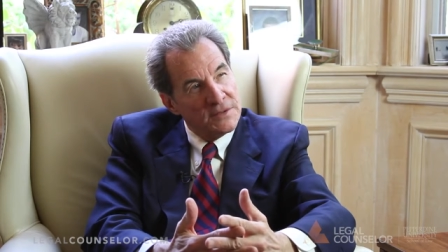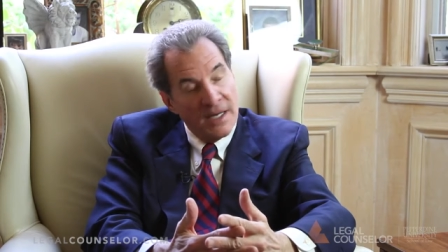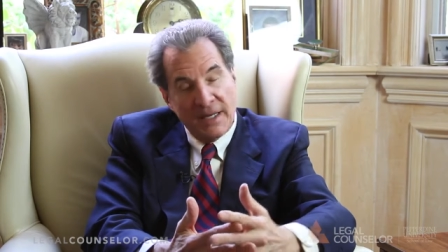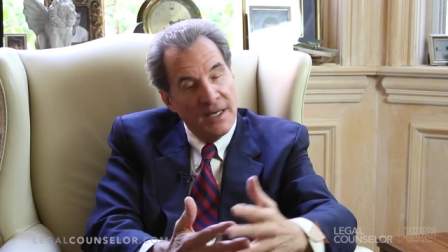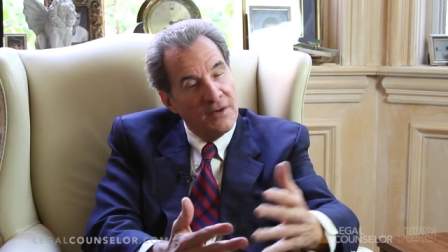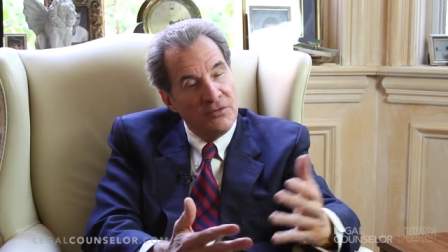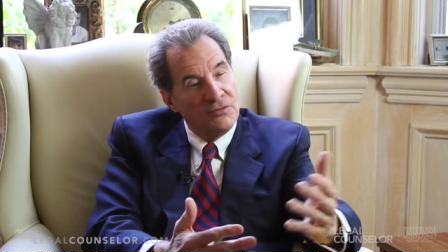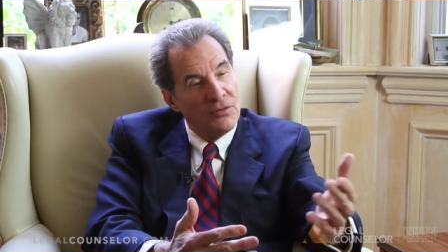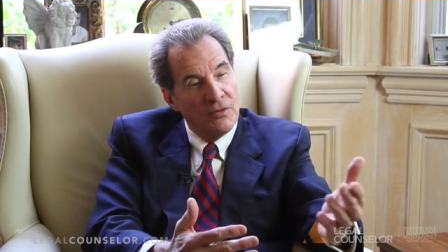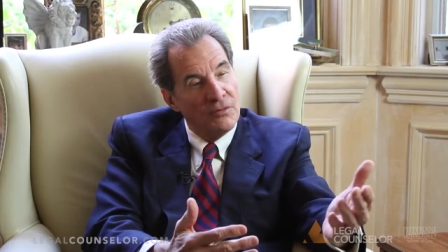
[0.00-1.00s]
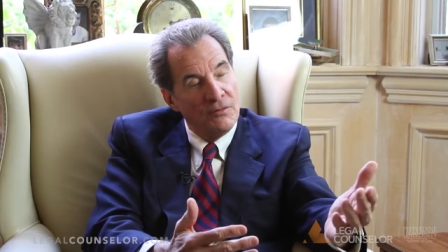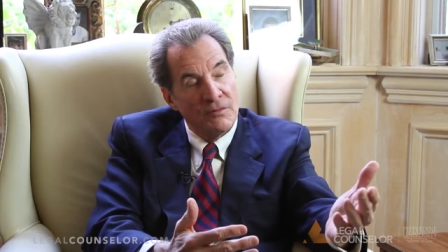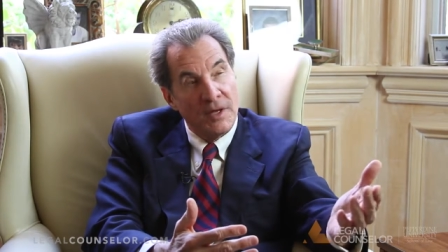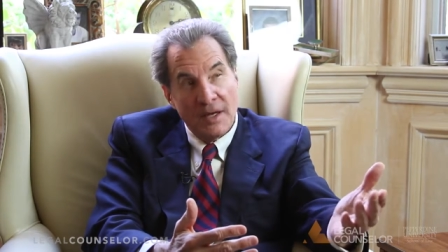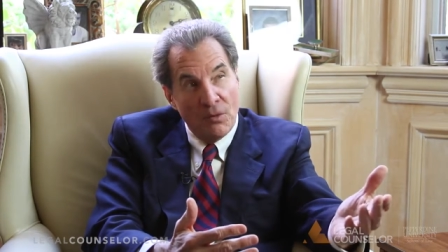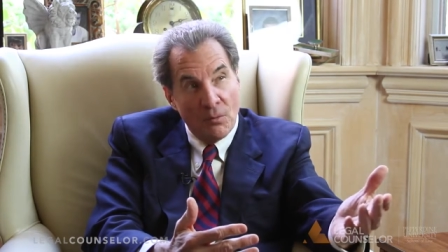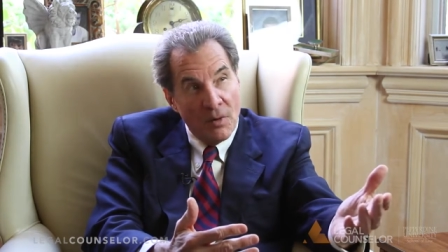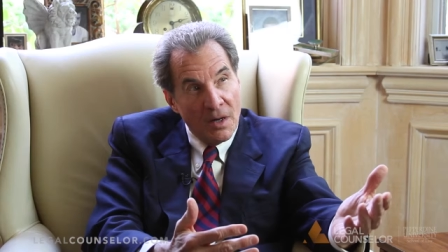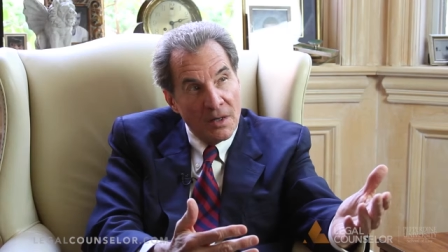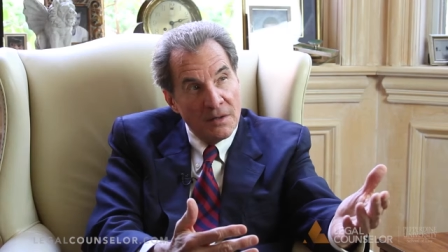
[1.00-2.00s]
I can't control any
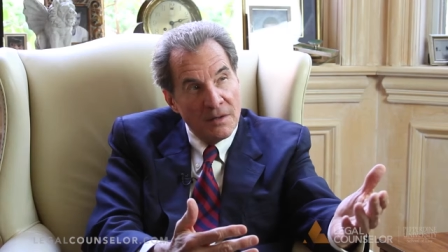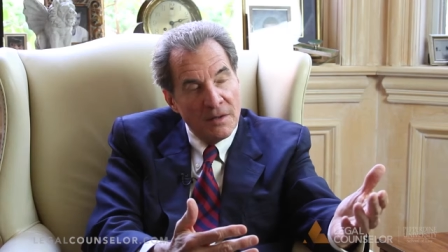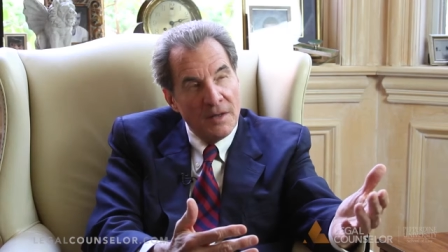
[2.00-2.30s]
one,